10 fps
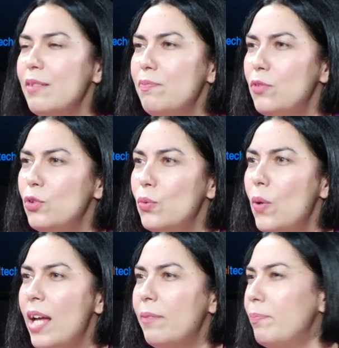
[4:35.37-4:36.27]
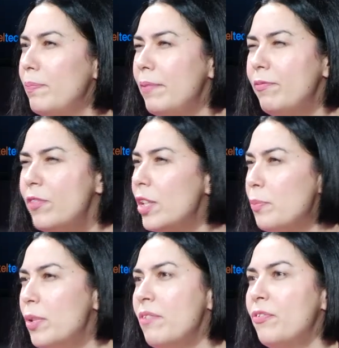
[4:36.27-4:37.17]
do a very
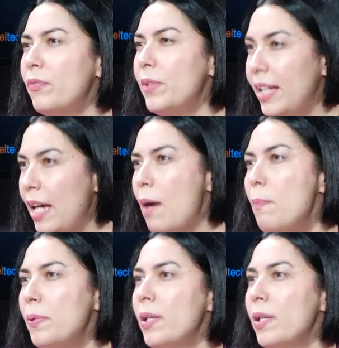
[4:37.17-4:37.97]
brief recap